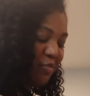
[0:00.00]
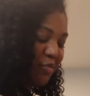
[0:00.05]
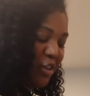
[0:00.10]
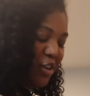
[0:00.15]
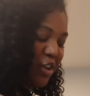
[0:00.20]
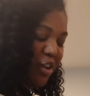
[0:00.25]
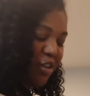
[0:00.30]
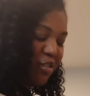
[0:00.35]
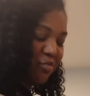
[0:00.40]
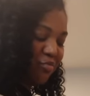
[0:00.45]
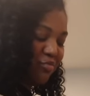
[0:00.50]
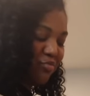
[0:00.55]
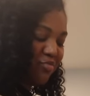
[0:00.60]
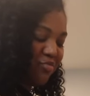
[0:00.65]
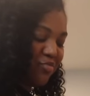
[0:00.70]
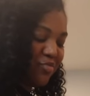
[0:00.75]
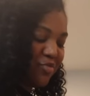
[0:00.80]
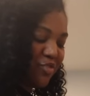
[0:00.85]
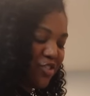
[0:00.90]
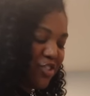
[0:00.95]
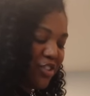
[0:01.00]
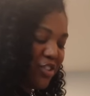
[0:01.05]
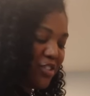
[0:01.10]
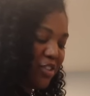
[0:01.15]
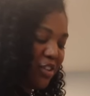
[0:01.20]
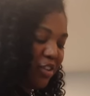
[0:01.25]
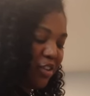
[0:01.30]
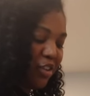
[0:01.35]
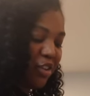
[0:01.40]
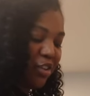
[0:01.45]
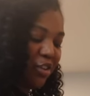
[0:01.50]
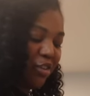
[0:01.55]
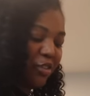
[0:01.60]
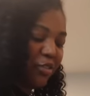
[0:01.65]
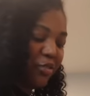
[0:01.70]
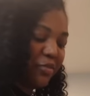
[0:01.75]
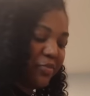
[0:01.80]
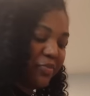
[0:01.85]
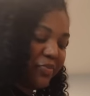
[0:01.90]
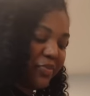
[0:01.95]
You know, just a
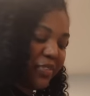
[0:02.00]
little.